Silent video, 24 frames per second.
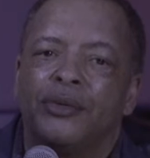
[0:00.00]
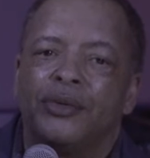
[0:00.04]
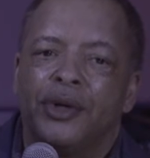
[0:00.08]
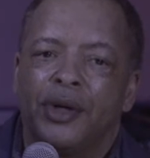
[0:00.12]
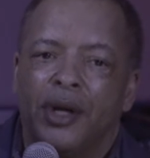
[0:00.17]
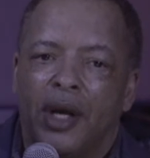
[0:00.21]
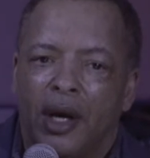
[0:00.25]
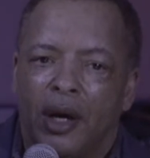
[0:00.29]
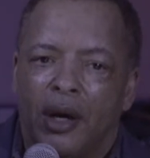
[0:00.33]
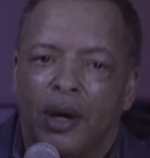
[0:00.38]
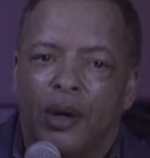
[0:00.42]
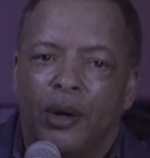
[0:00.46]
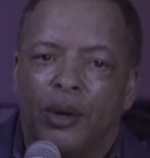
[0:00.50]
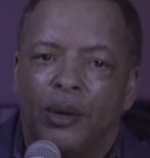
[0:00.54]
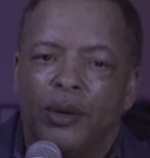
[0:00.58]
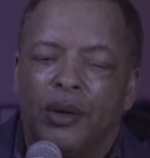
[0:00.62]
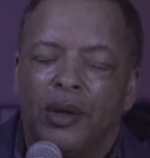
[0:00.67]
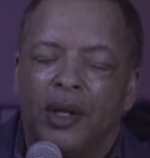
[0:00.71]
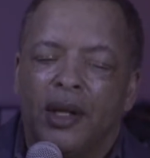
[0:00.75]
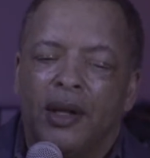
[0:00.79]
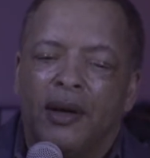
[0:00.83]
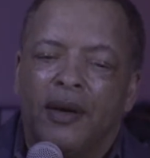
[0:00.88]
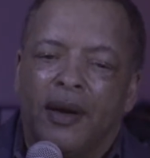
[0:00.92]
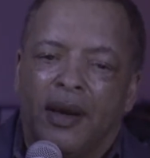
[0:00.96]
know
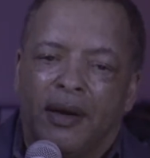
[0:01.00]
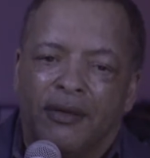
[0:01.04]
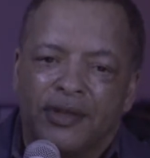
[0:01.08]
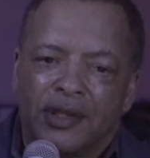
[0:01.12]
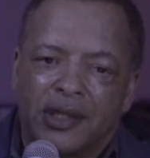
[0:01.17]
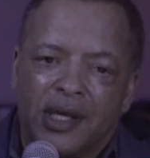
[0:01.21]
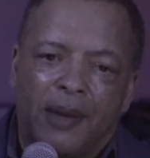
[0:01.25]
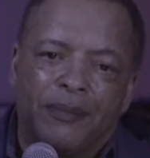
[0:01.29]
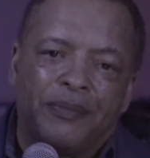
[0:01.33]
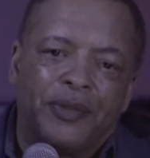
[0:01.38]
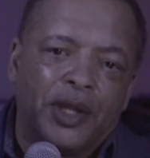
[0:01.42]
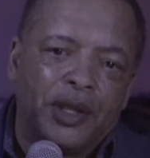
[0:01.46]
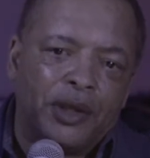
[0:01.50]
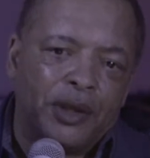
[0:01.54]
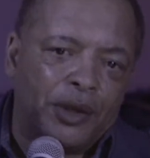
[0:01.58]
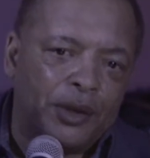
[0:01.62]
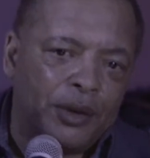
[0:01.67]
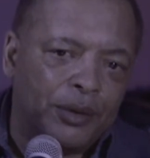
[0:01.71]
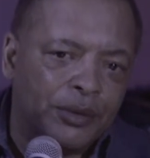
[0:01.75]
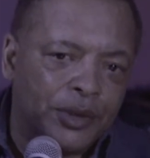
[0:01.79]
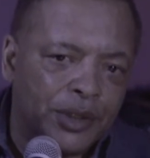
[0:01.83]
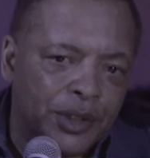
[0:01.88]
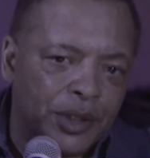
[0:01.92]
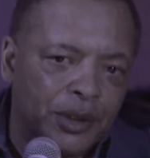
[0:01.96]
if something
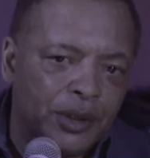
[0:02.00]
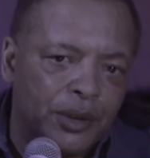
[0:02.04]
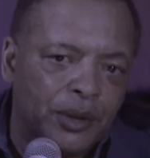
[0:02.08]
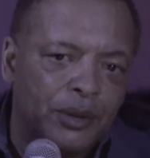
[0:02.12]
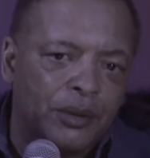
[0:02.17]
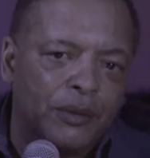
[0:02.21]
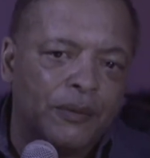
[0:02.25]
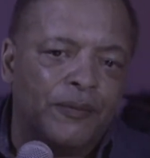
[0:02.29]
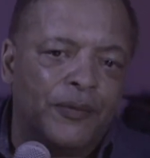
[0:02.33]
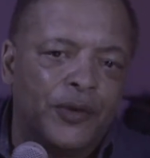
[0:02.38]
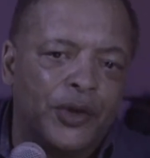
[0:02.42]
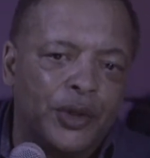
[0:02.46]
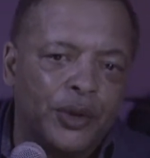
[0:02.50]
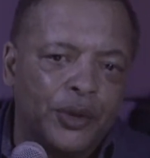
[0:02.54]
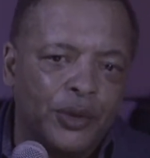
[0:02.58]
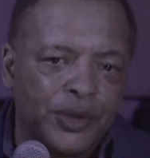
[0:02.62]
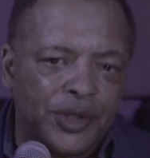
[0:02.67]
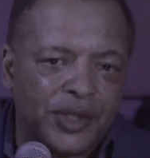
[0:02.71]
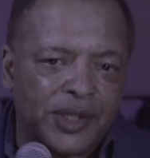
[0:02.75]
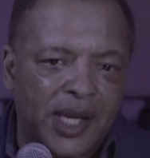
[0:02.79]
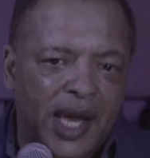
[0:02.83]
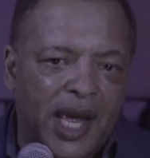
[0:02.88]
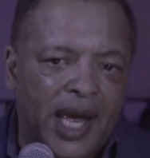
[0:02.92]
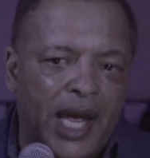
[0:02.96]
you do, you
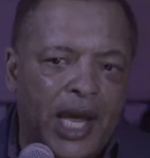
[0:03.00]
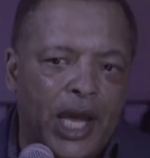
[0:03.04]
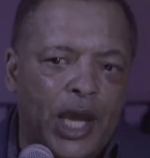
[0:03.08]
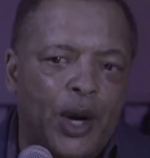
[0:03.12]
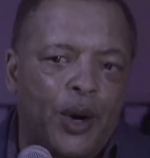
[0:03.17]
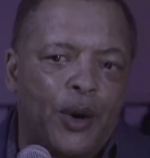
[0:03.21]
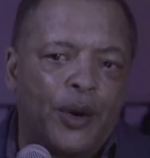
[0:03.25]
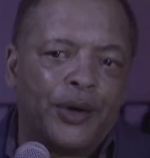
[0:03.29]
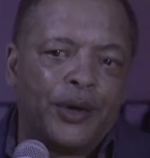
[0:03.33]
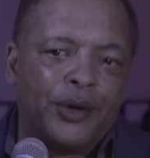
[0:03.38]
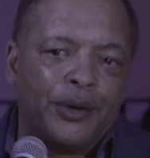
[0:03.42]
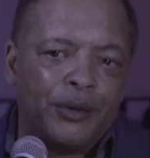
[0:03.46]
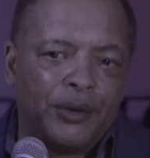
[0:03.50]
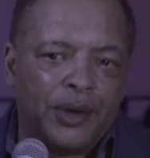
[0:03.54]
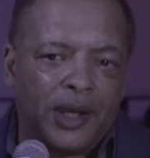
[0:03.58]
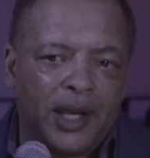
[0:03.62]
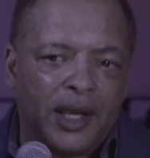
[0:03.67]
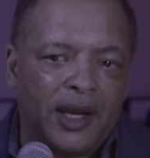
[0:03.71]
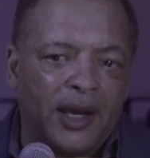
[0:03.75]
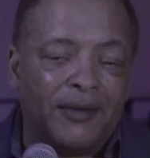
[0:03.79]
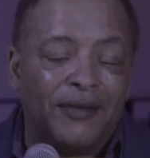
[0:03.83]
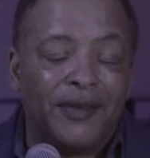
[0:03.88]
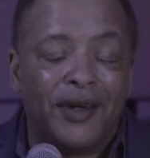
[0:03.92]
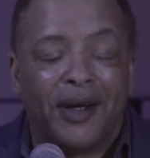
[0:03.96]
say, or you
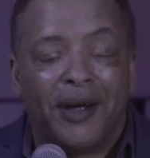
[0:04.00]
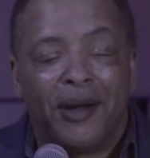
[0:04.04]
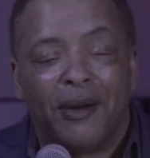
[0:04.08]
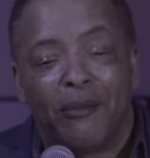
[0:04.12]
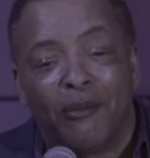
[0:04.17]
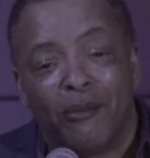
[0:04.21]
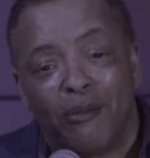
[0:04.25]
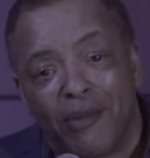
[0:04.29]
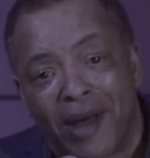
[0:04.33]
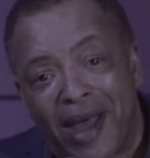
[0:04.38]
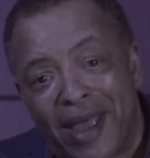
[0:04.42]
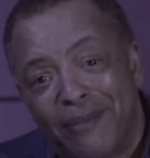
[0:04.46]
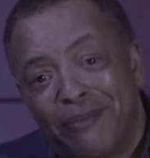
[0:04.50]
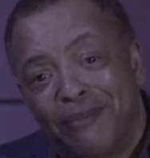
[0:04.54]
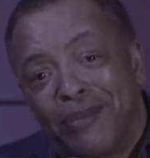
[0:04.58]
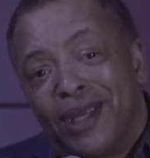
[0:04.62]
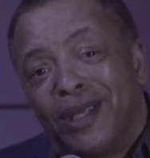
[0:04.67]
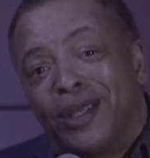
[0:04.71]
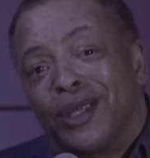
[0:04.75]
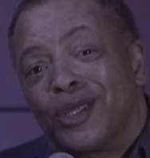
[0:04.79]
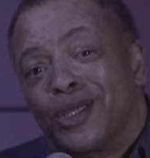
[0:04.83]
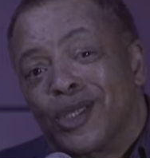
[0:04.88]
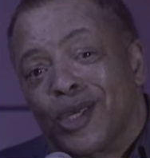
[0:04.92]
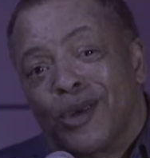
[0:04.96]
give might be
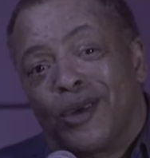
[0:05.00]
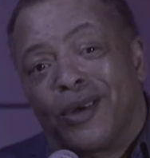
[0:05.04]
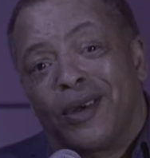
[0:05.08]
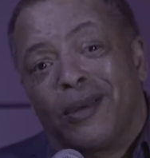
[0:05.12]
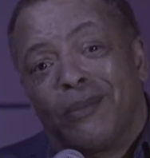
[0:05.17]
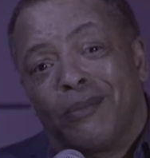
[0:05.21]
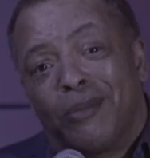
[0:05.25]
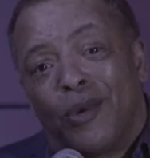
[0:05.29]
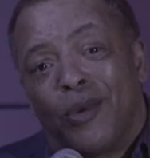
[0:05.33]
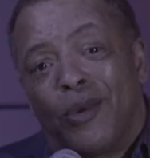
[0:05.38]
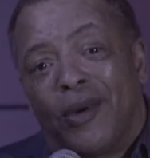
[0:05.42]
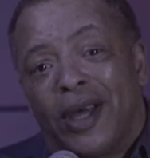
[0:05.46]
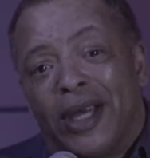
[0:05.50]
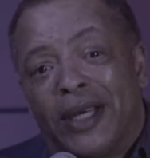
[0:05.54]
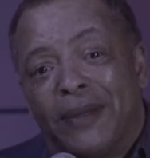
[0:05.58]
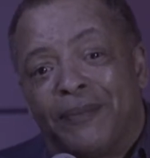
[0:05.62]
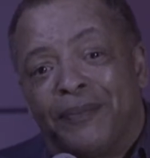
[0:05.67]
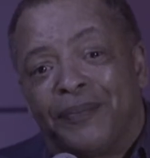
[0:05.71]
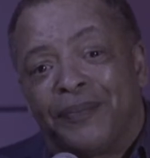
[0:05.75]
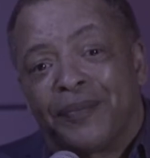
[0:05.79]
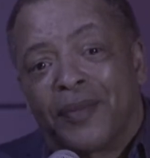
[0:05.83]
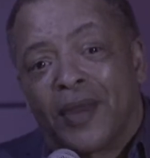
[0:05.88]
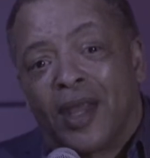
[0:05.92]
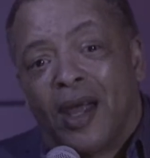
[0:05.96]
the turning point
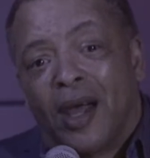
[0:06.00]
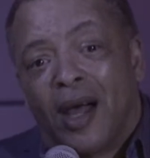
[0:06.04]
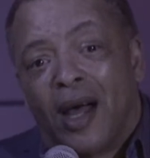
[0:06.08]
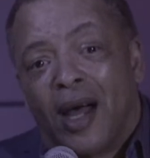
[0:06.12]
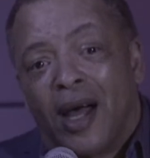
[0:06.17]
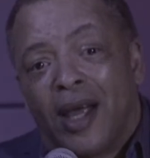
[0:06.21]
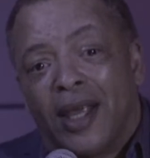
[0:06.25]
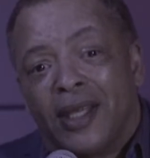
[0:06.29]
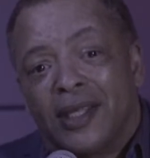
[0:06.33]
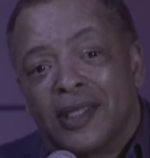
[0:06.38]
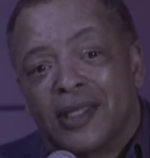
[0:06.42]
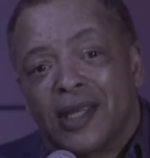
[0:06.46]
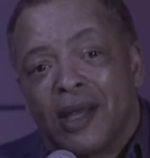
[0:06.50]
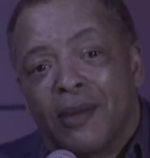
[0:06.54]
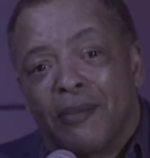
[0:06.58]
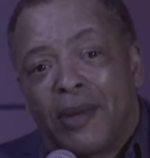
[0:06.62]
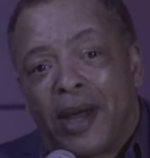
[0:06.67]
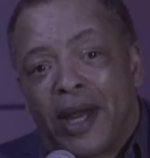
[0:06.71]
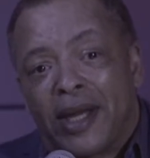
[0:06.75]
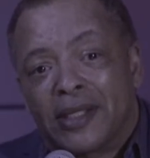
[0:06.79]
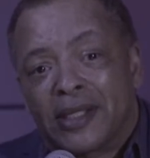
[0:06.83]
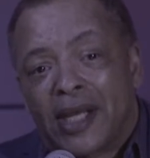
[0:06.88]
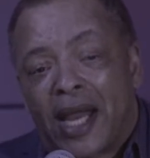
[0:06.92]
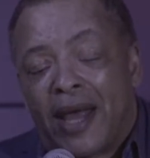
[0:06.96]
in
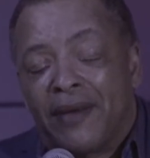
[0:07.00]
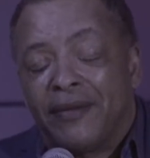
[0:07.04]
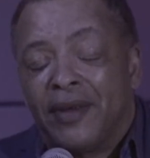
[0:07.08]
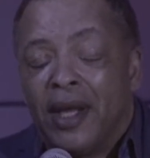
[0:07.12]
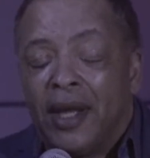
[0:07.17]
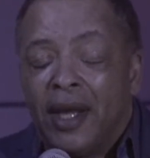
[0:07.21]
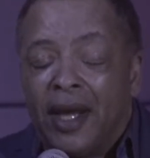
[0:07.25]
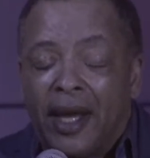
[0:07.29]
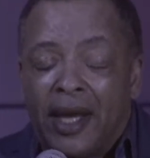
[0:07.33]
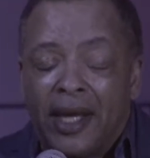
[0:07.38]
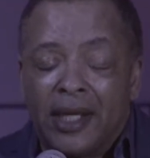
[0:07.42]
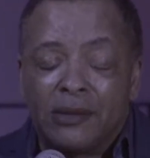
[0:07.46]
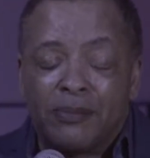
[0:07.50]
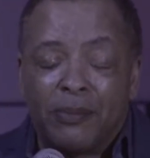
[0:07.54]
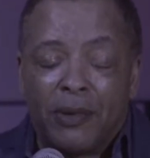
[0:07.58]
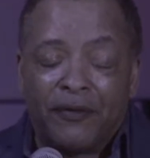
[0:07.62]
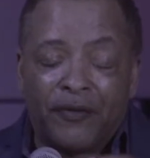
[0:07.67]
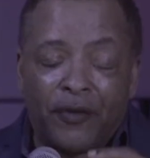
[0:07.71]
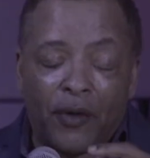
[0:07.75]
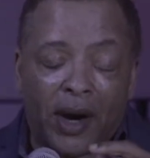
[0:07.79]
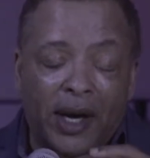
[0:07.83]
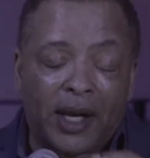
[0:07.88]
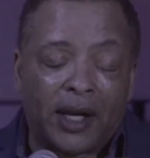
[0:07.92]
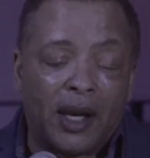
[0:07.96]
somebody's life. And
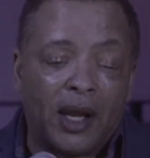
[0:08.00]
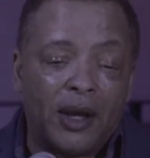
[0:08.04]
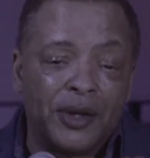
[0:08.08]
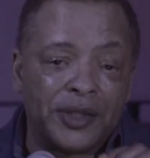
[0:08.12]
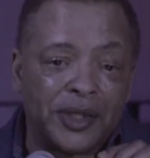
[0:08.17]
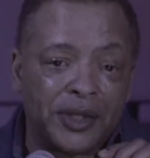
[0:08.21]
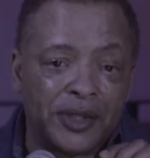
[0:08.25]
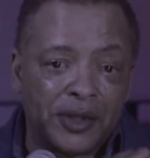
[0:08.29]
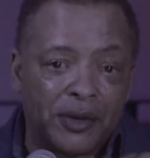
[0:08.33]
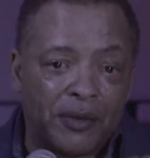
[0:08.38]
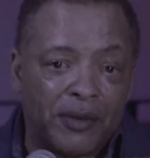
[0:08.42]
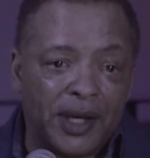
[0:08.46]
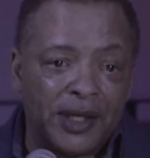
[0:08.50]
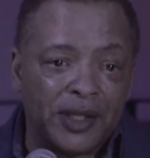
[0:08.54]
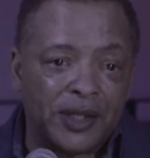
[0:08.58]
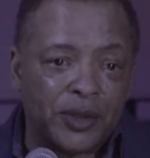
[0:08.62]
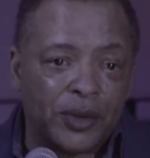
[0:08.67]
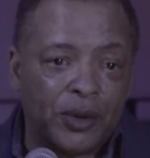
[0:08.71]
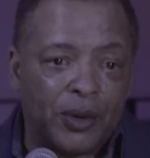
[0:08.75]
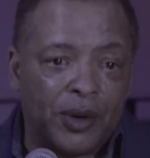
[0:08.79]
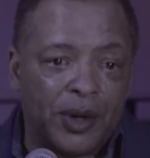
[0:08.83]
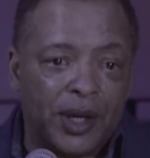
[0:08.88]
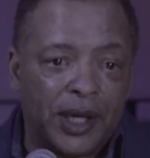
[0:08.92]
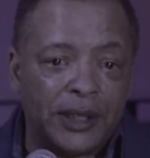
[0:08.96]
before I close, there's a great
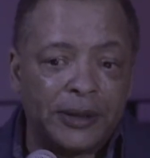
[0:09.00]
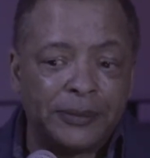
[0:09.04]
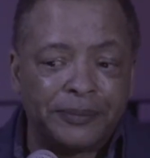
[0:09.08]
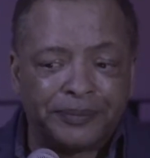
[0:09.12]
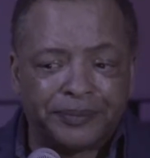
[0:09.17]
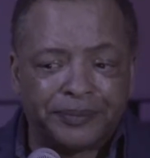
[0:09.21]
story.